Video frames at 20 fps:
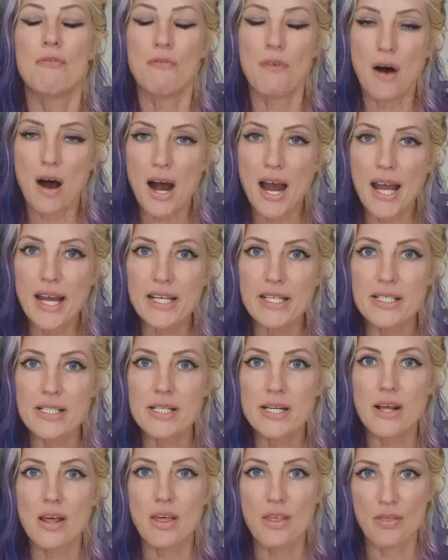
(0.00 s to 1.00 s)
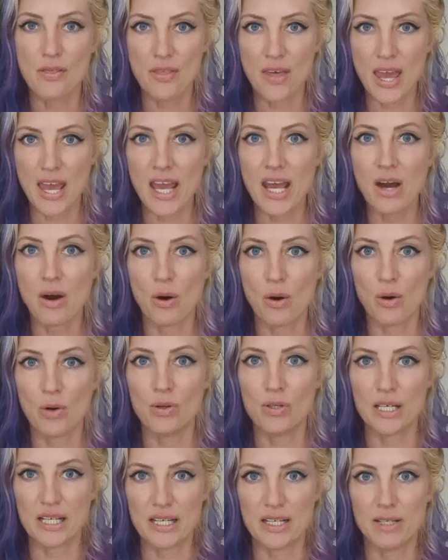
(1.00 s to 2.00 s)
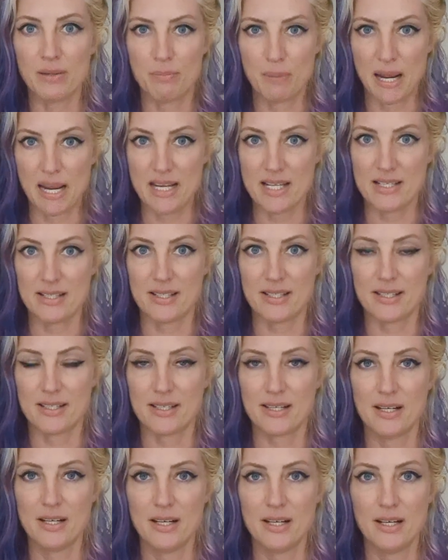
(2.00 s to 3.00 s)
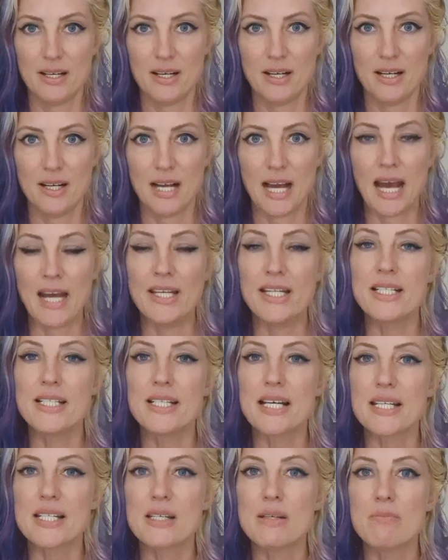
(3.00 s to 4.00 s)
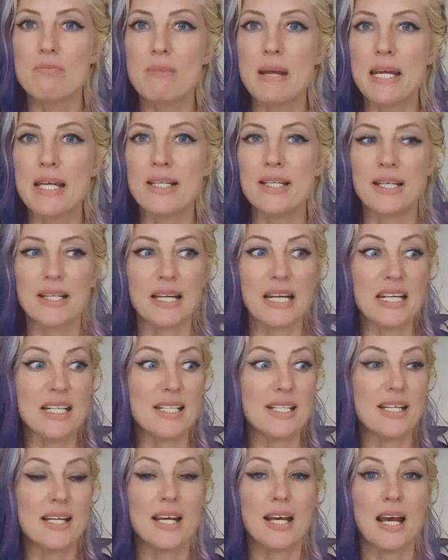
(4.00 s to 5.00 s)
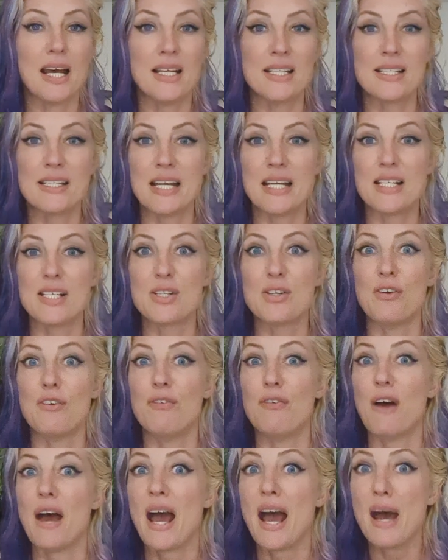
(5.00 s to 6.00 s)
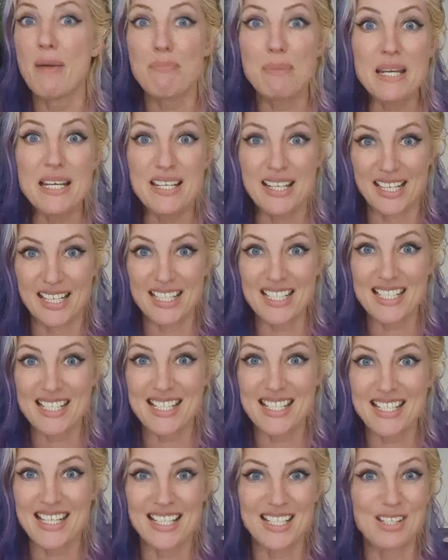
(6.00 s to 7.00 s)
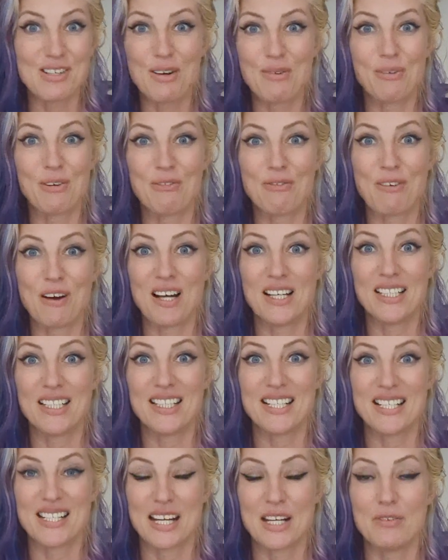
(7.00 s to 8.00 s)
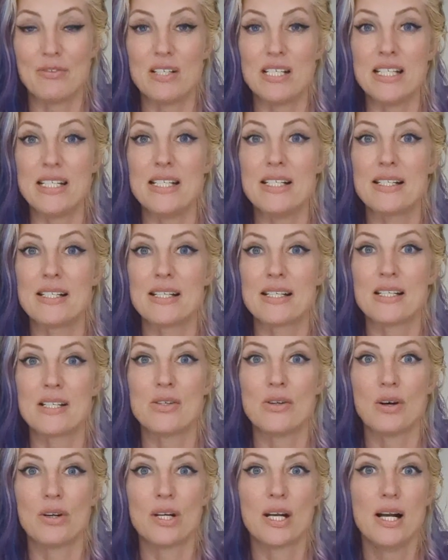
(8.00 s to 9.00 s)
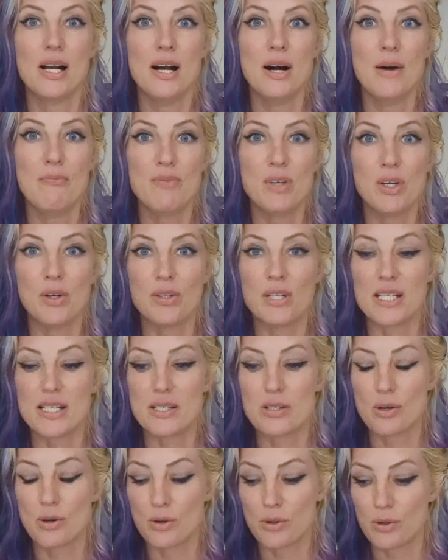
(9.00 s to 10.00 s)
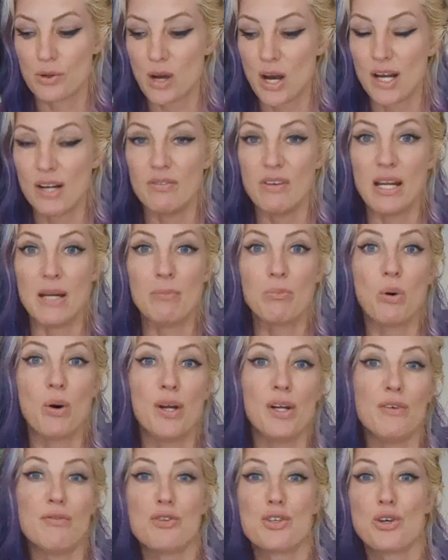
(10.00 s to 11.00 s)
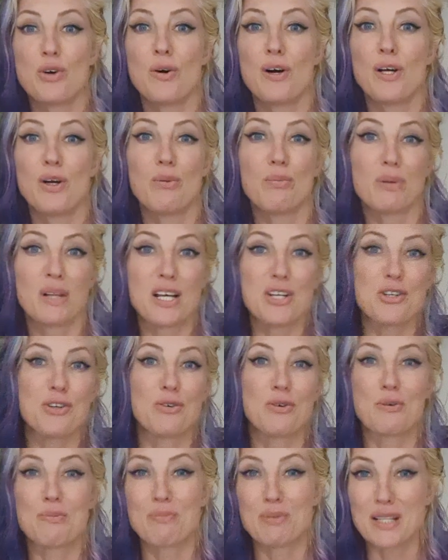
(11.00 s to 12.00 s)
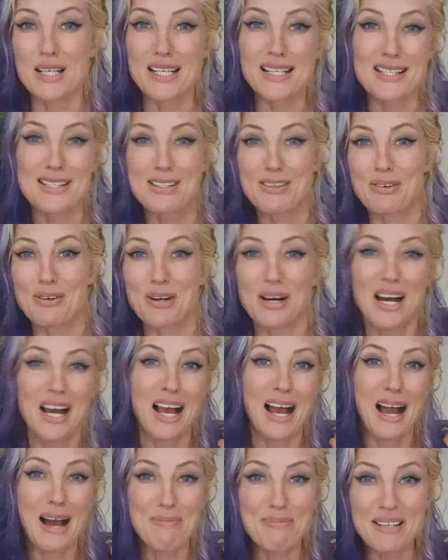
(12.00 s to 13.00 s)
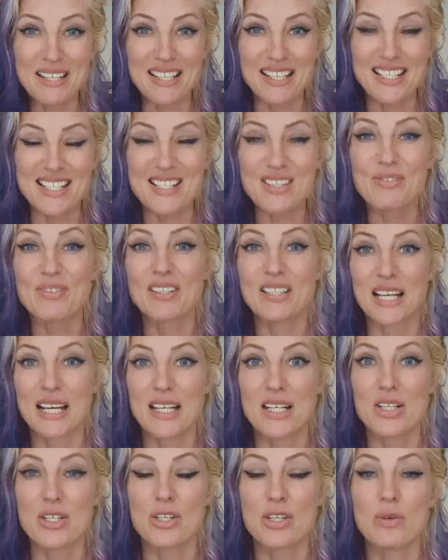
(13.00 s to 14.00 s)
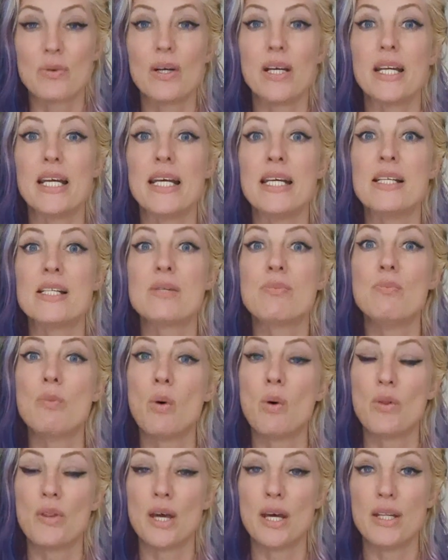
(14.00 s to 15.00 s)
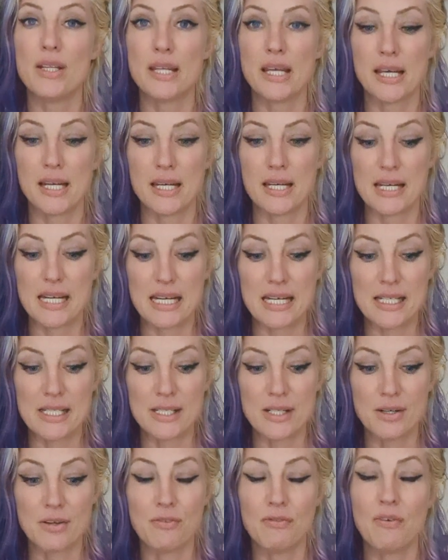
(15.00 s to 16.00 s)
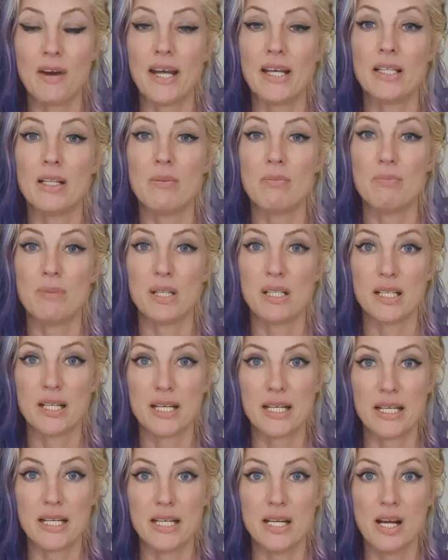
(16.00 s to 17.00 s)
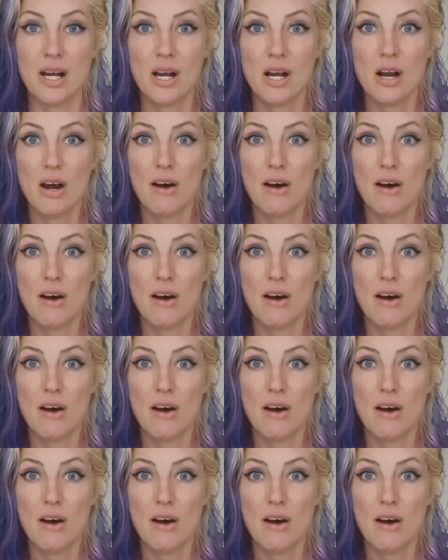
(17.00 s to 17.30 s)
find their own inner peace. And it doesn't mean that it's a sense of happiness. That's not what finding the safety is. It's not, you know, there's no kind of endpoint of joy or pleasure or bliss or happiness related to it. It's more that there is an availability